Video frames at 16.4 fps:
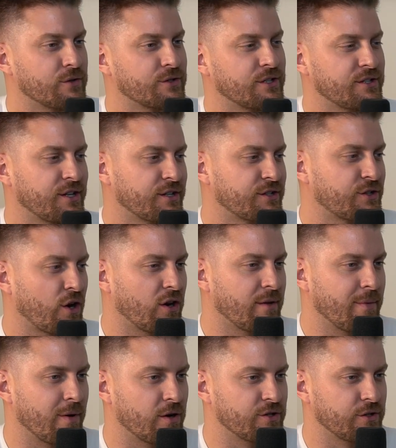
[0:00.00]
was going to say Scottie
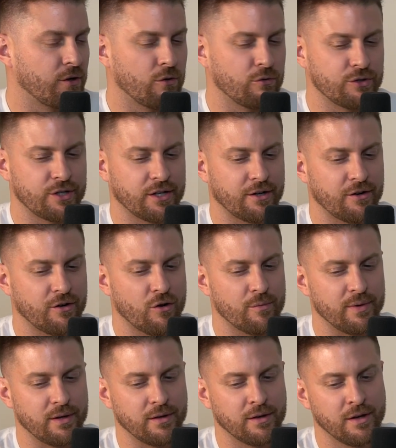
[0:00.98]
Barnes and OG
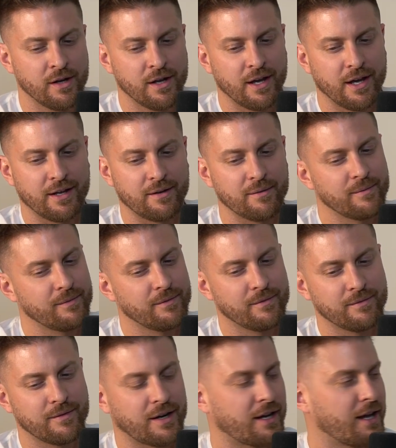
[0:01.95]
Anunoby. And
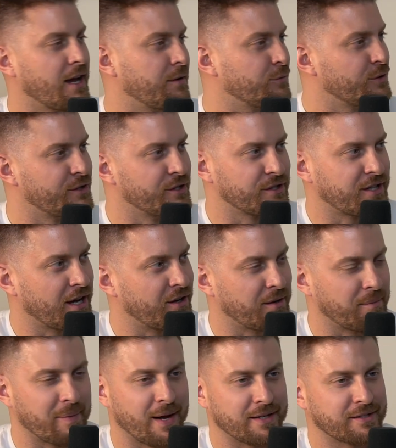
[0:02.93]
again, we're discounting
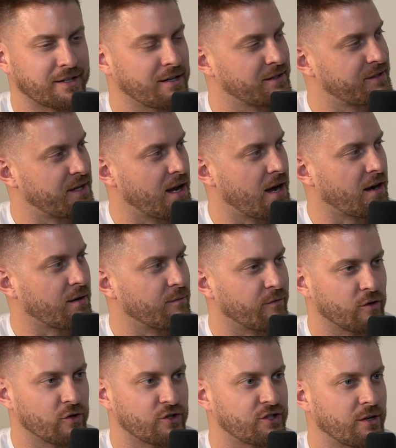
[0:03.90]
Pascal Siakam
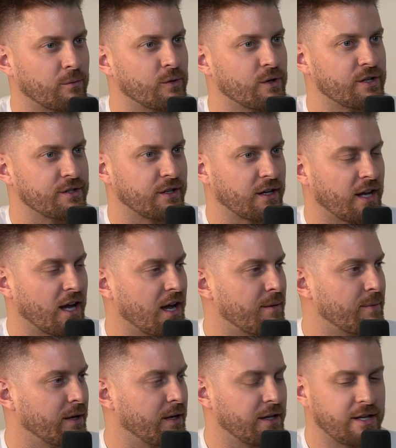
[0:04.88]
for some reason again,
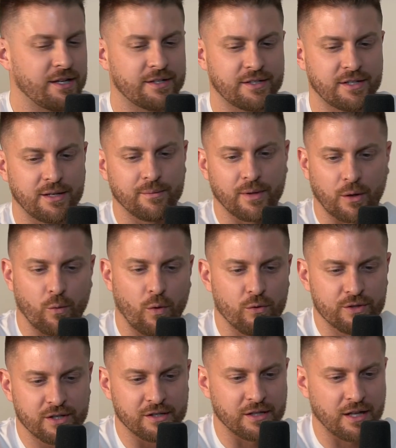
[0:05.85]
but he seemed like, what
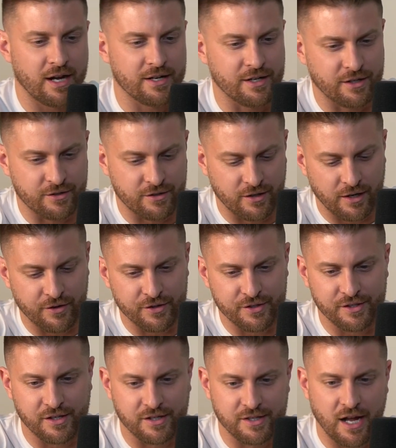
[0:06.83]
was his line yesterday? This
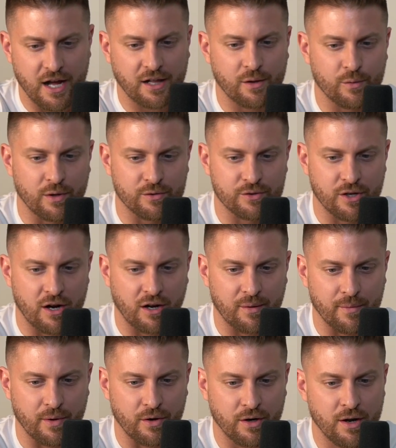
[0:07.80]
is exactly what I was talking
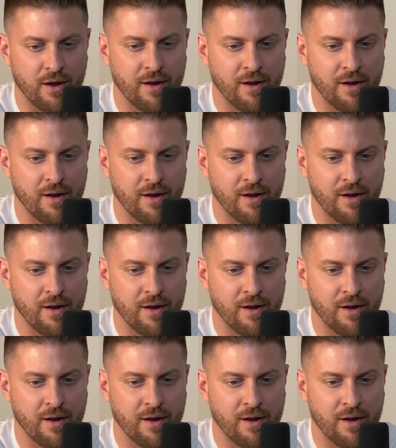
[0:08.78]
about.